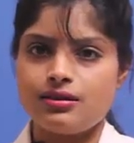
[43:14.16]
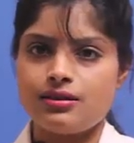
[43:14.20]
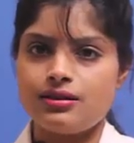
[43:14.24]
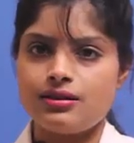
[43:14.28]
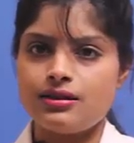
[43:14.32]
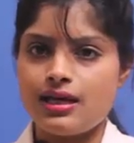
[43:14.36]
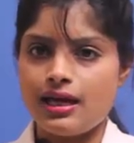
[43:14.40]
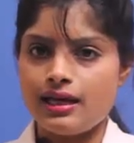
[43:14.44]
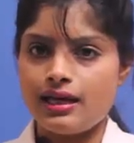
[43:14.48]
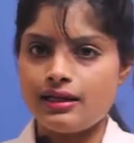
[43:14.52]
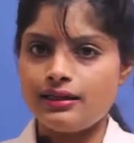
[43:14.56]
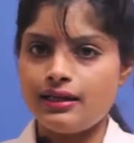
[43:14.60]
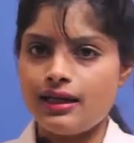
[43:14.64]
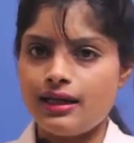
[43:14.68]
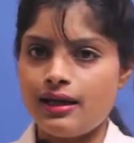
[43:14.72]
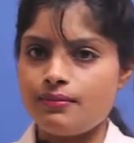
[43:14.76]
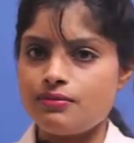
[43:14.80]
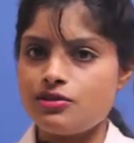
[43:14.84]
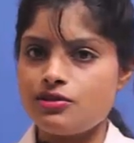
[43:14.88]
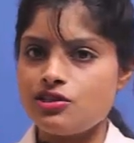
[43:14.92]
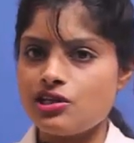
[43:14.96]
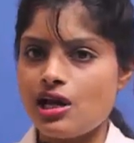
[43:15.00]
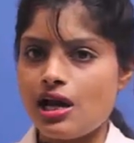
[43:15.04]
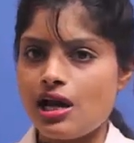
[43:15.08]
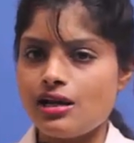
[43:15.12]
Then came
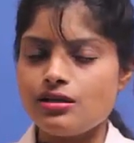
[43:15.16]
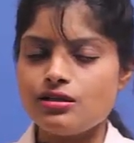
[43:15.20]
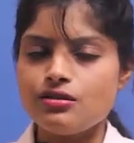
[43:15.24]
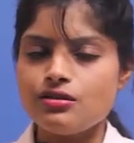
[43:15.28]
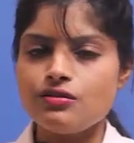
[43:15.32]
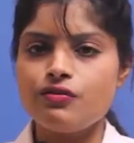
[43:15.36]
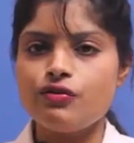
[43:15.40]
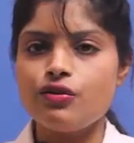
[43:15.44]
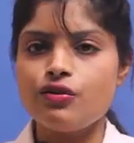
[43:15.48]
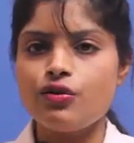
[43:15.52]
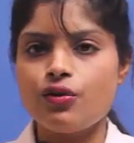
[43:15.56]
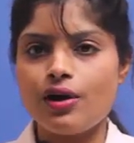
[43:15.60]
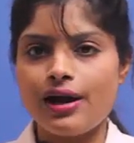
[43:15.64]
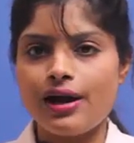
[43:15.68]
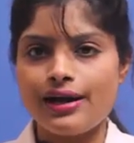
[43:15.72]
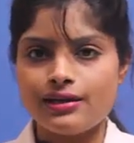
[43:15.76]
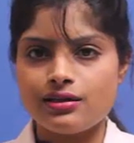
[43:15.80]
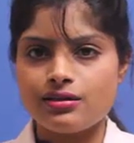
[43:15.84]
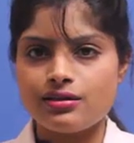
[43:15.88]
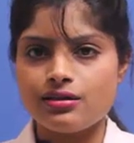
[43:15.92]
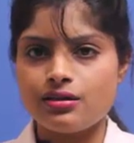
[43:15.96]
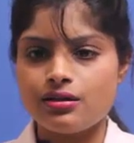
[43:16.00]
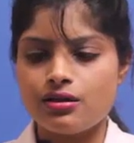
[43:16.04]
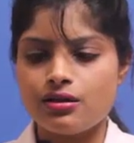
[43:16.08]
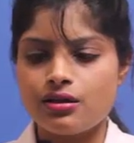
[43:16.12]
stannous
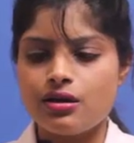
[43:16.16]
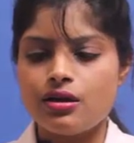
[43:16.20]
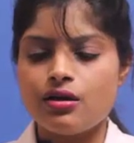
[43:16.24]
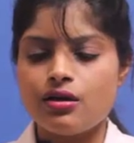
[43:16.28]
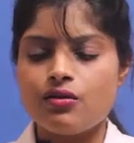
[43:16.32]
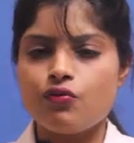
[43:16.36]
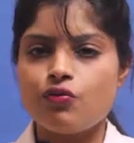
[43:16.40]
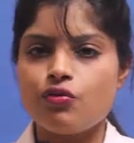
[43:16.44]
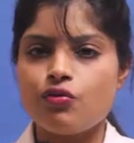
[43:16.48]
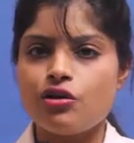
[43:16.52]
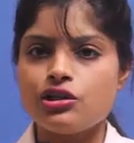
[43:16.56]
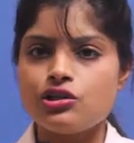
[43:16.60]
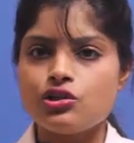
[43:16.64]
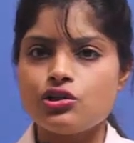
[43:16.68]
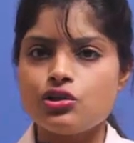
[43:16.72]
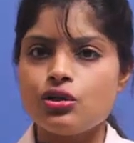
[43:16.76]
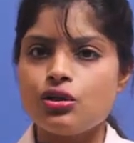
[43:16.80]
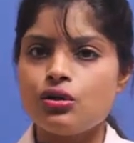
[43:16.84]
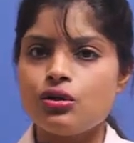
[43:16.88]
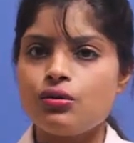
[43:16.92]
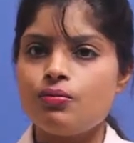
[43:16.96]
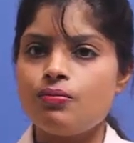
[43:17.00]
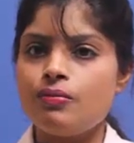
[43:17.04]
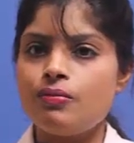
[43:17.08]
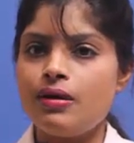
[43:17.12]
fluoride, which
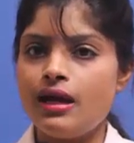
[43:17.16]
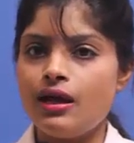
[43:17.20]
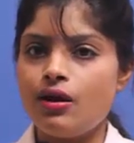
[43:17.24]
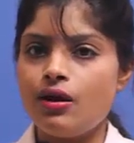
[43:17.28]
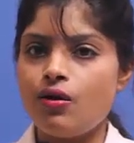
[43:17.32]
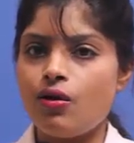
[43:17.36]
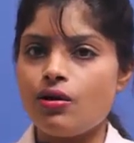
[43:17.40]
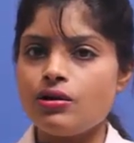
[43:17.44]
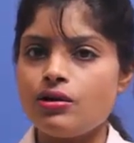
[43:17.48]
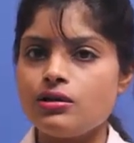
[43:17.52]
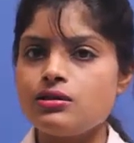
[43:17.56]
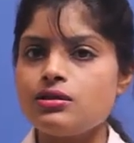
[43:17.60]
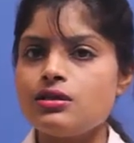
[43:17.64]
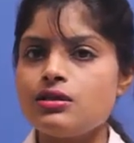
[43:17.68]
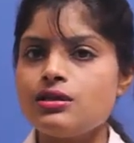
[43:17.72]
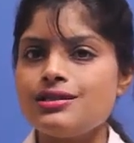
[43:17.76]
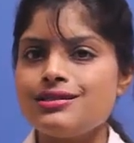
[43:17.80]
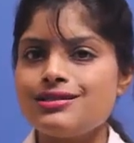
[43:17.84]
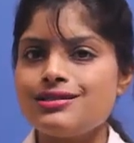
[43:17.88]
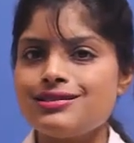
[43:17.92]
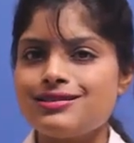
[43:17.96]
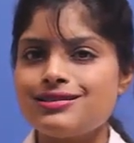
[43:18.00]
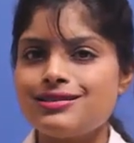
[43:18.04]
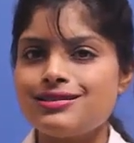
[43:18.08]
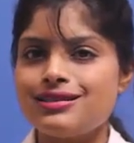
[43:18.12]
may cause
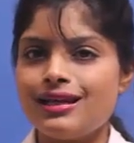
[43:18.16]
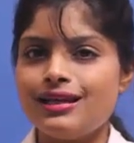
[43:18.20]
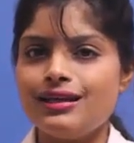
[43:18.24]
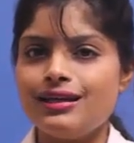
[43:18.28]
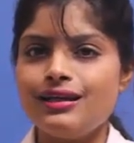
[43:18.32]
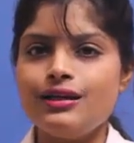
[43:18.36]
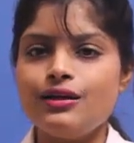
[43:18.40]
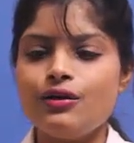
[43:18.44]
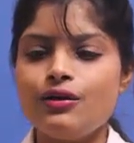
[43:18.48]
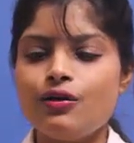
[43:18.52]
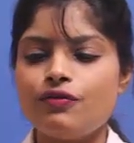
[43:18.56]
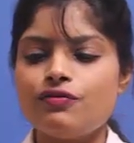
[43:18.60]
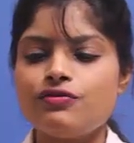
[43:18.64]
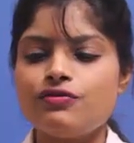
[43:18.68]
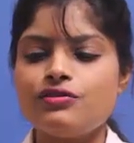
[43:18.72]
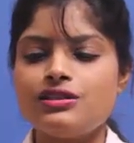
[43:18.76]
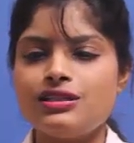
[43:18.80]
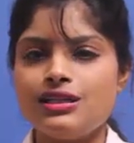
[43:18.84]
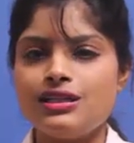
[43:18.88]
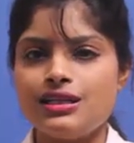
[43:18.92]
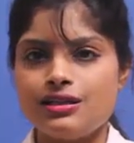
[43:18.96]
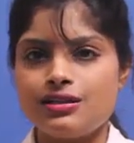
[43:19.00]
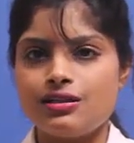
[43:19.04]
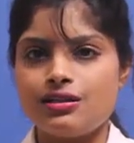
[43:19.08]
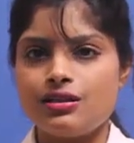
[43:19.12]
staining of
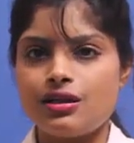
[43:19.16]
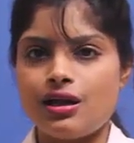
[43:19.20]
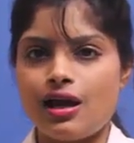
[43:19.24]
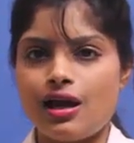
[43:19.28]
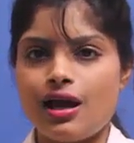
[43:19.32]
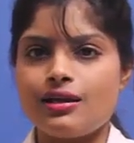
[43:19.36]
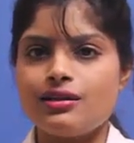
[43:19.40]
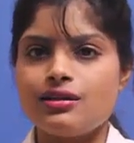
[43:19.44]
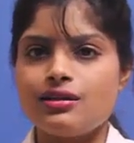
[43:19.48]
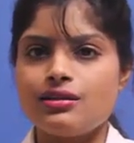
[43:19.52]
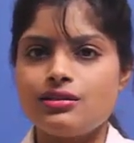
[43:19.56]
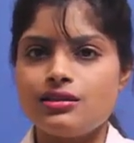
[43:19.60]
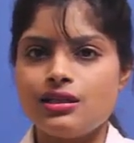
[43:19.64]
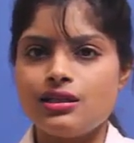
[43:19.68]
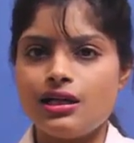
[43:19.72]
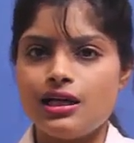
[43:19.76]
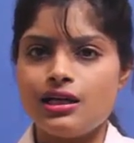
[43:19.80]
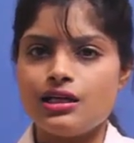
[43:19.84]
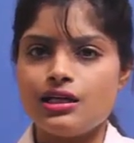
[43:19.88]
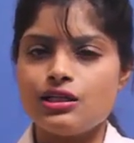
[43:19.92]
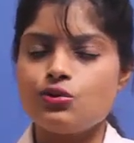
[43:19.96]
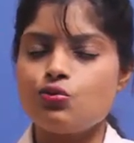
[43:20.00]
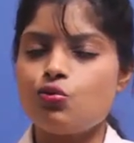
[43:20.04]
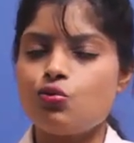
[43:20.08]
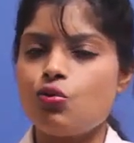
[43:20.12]
teeth, and the
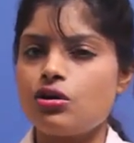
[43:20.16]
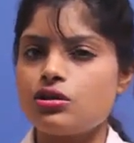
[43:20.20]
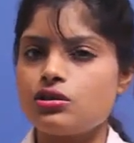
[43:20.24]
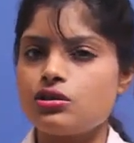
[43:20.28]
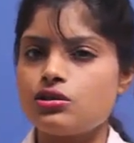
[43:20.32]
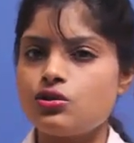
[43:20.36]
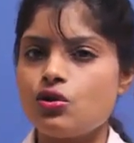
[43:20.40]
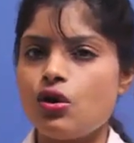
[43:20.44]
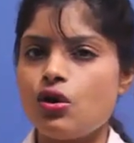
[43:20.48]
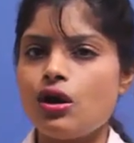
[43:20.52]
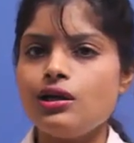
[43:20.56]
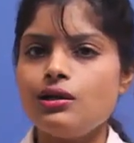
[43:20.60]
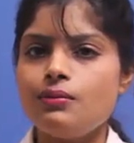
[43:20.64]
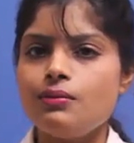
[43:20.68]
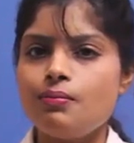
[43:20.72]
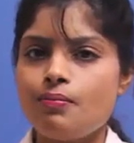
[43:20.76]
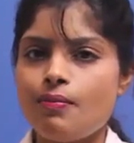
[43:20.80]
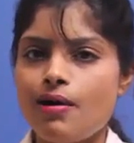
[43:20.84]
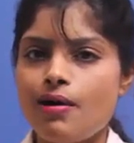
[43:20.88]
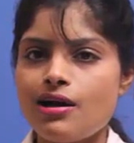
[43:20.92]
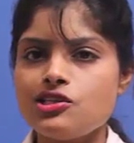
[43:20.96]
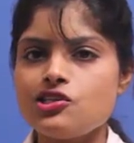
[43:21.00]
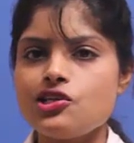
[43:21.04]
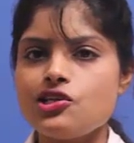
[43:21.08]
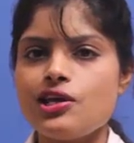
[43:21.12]
taste was not
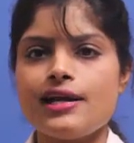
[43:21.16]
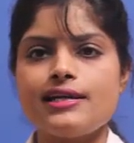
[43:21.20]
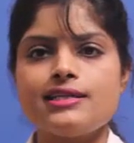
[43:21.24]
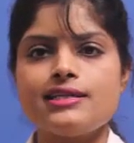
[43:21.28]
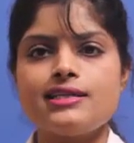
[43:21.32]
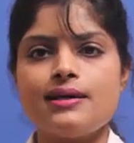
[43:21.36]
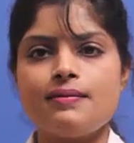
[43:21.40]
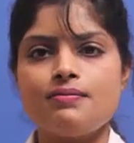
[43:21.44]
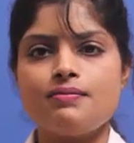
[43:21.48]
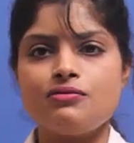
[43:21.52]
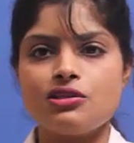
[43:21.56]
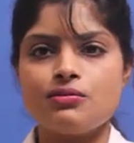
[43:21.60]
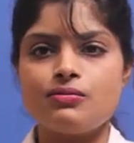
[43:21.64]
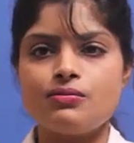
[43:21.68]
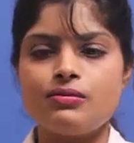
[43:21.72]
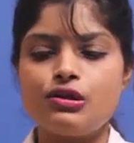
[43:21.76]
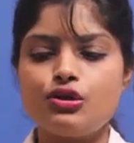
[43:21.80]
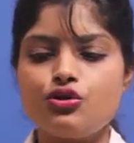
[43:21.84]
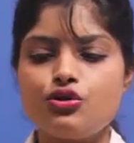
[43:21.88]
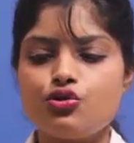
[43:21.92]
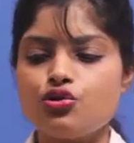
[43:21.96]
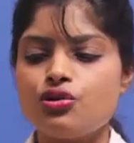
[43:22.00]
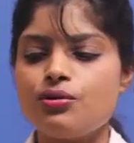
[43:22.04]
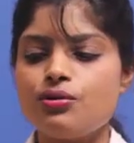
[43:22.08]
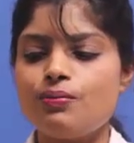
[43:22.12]
much
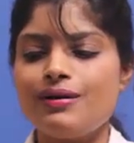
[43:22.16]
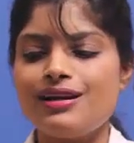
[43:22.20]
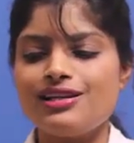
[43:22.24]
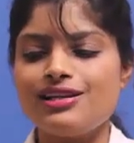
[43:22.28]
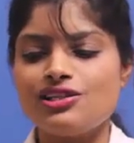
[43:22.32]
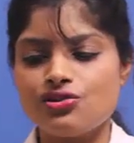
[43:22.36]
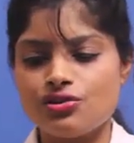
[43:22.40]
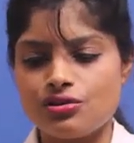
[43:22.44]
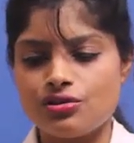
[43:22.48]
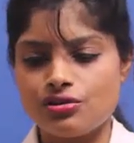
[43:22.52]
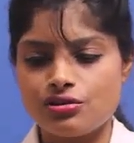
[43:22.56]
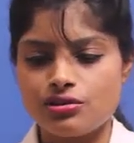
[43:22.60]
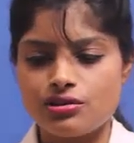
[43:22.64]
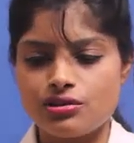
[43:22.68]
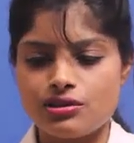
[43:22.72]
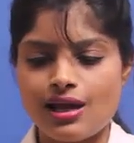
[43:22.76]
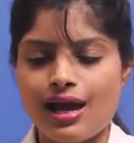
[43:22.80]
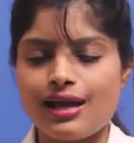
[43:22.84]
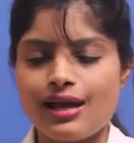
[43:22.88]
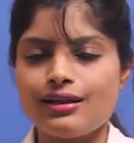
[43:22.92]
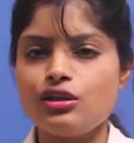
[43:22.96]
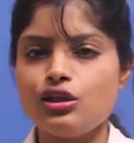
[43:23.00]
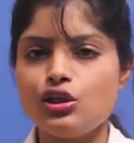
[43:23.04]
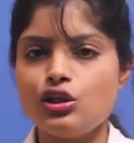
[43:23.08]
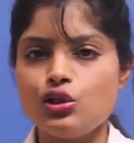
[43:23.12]
acceptable to the patients
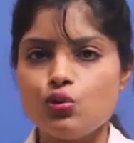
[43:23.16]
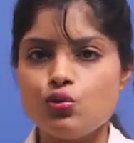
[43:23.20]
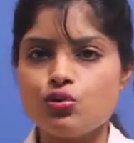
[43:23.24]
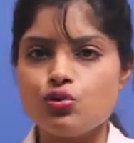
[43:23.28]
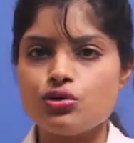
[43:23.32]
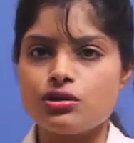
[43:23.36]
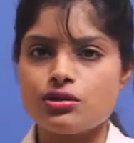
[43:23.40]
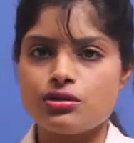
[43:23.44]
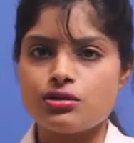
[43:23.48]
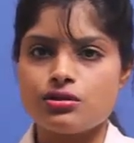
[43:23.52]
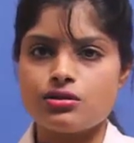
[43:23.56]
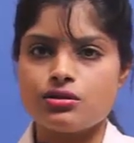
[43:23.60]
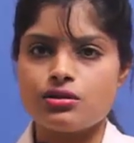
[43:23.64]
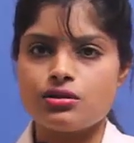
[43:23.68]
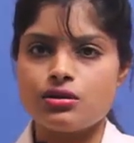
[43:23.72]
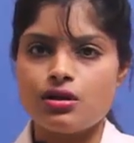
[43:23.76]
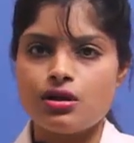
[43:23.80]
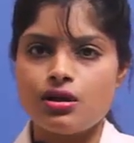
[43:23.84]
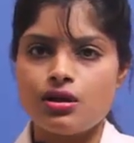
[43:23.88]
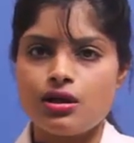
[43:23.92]
and the users.